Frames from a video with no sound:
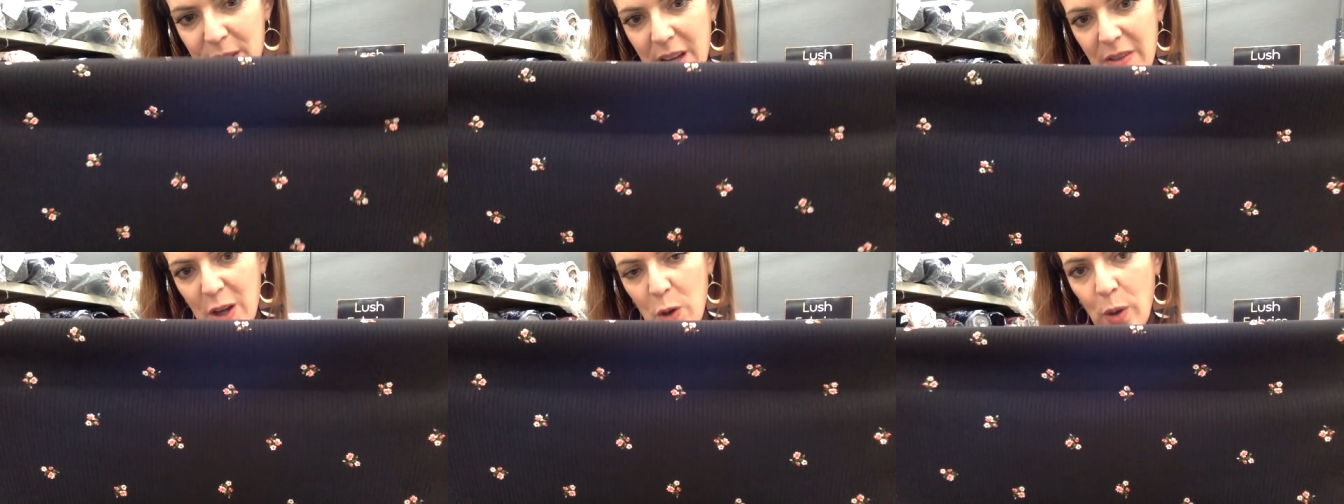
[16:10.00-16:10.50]
there.
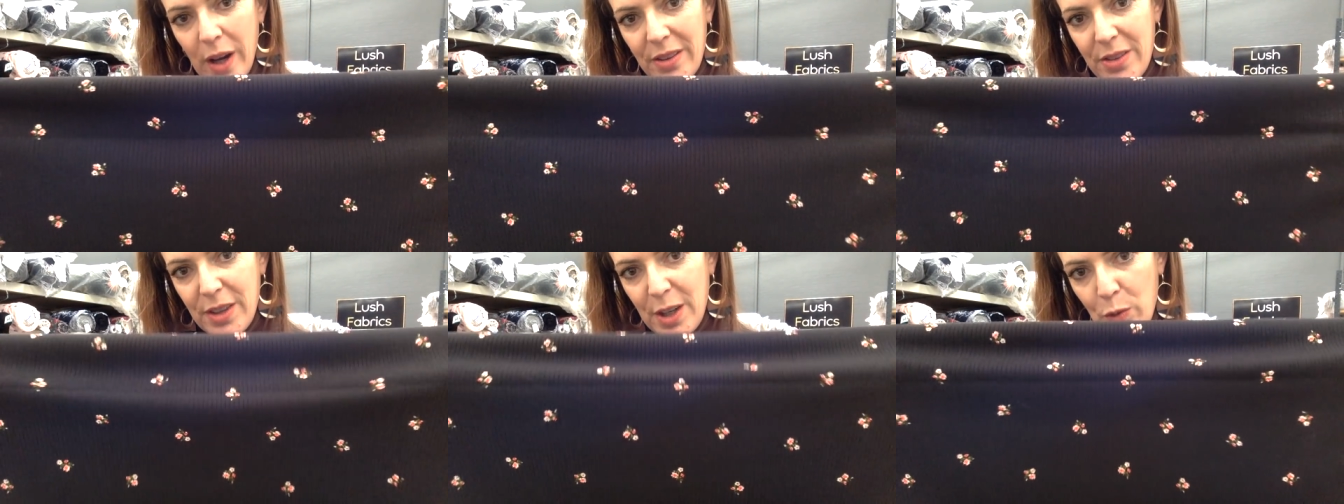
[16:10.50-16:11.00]
They're quite
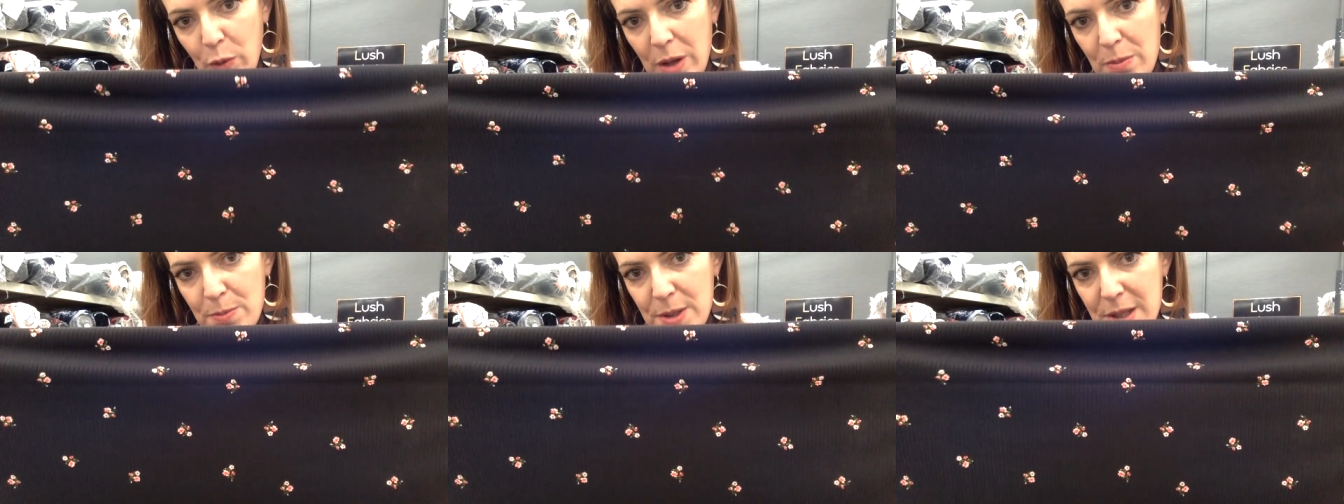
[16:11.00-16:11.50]
thin
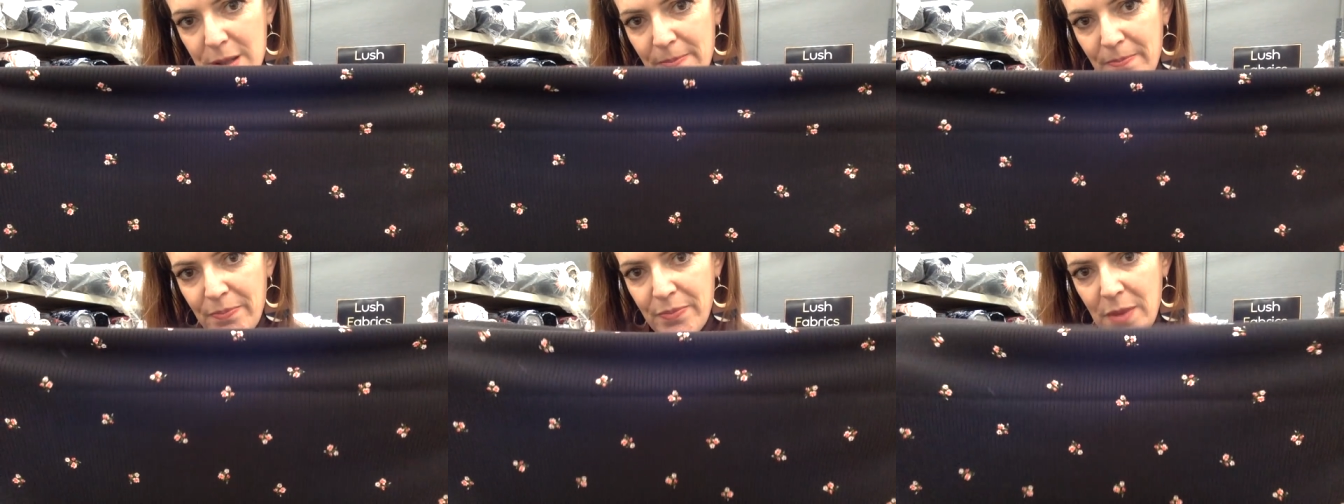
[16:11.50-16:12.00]
ribs.
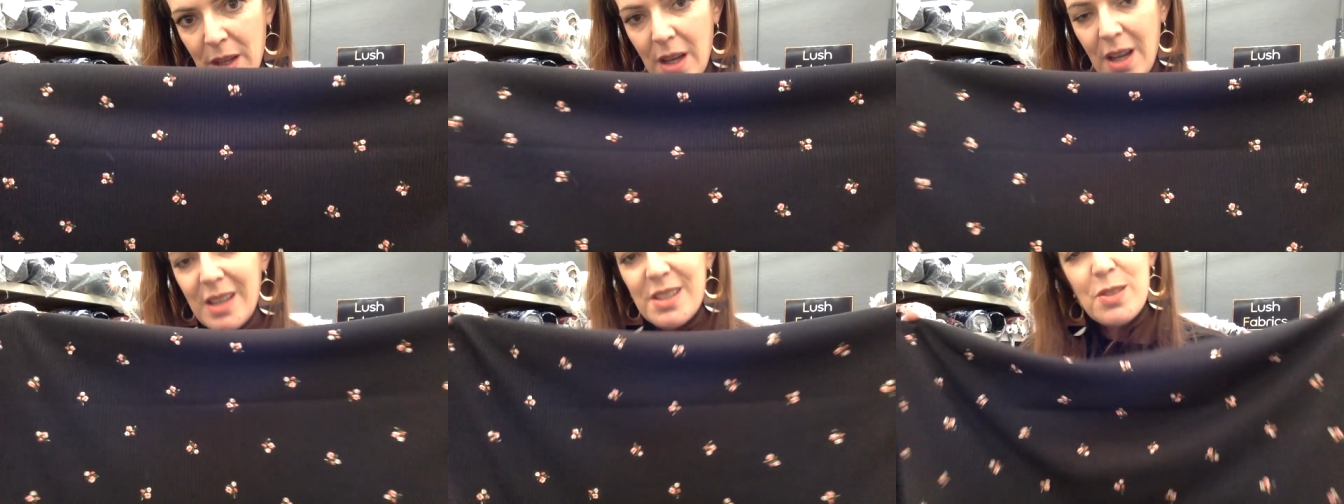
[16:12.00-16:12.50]

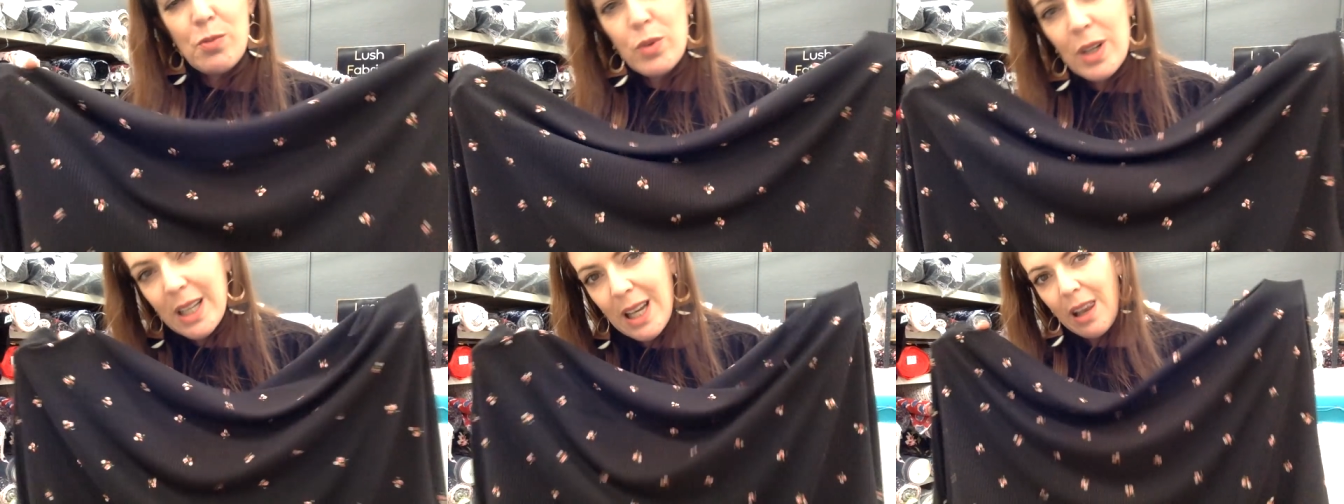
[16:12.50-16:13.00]
It's a
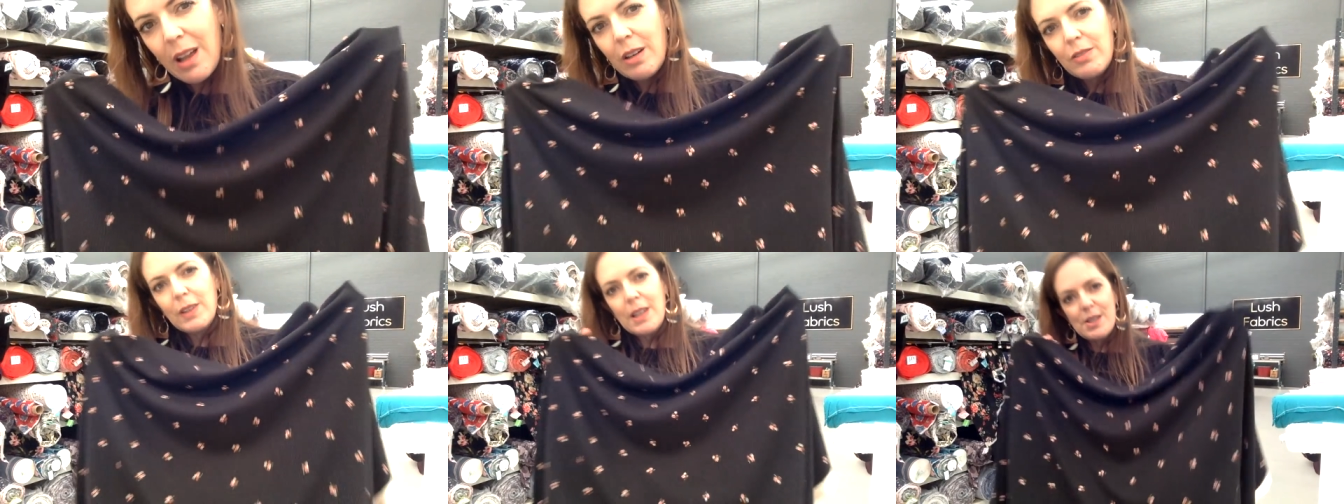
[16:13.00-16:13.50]
really
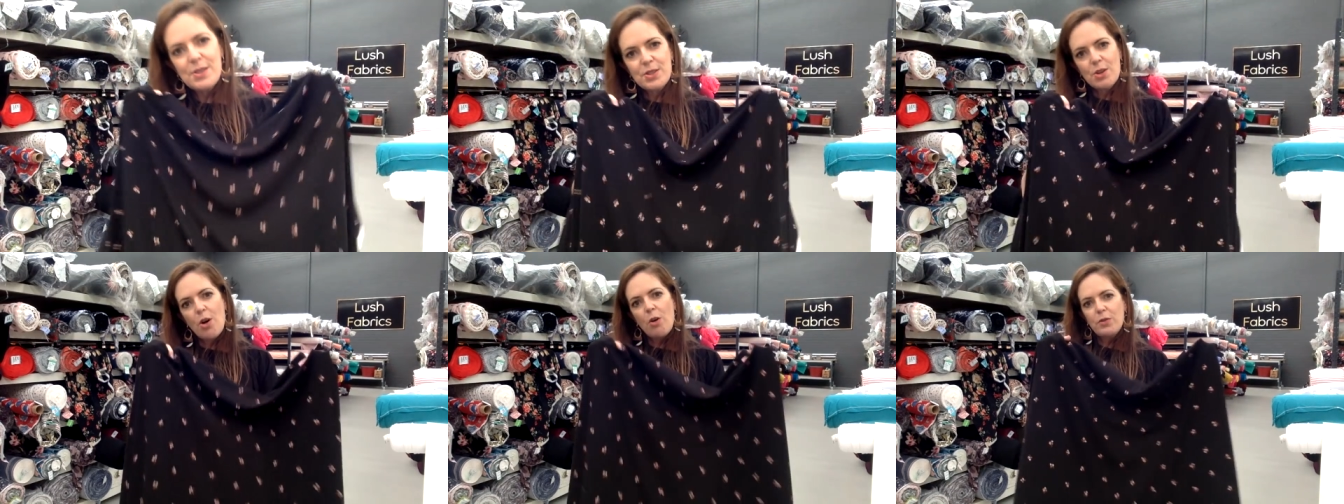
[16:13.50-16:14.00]
lovely
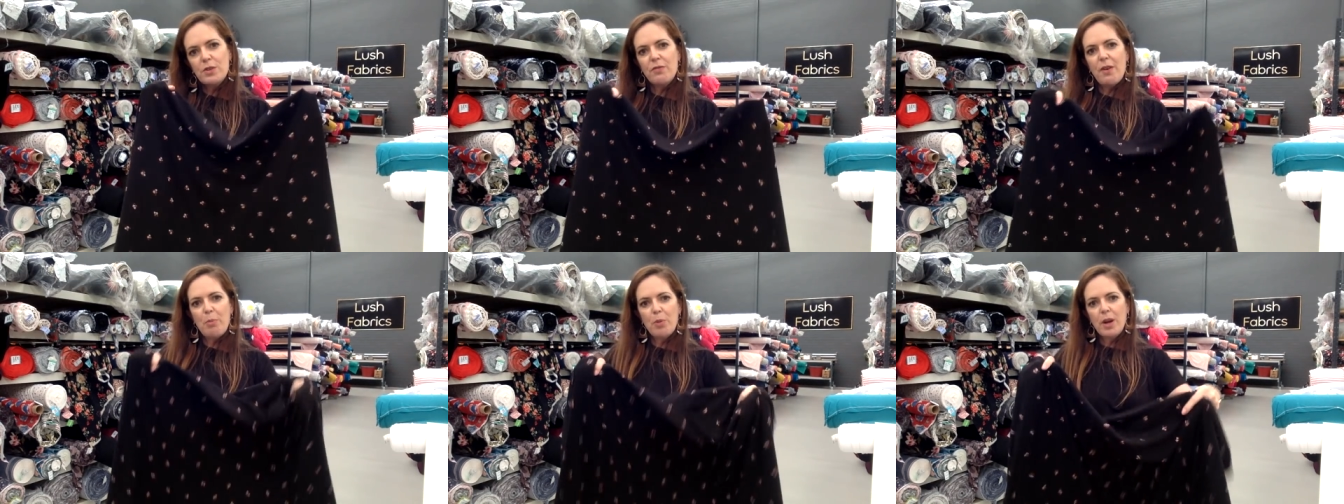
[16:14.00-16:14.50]
soft
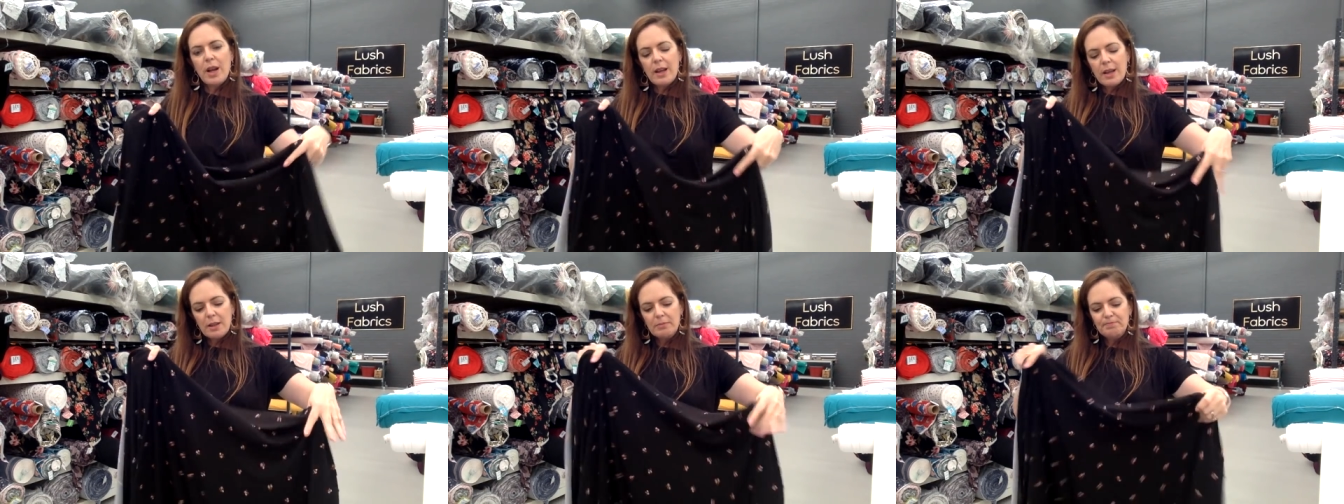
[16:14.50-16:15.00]

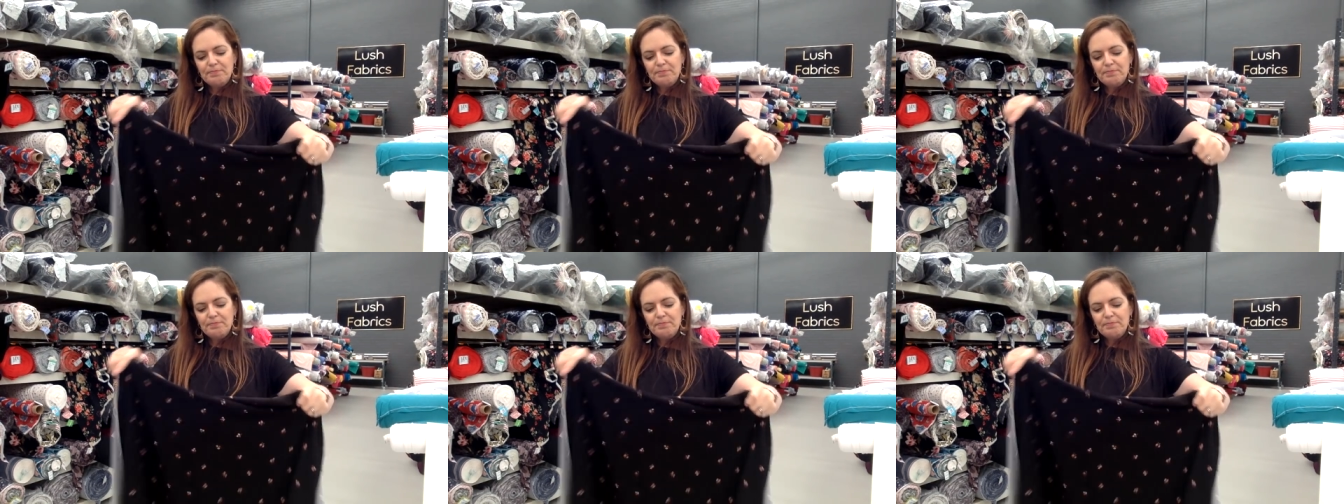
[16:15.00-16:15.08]
fabric.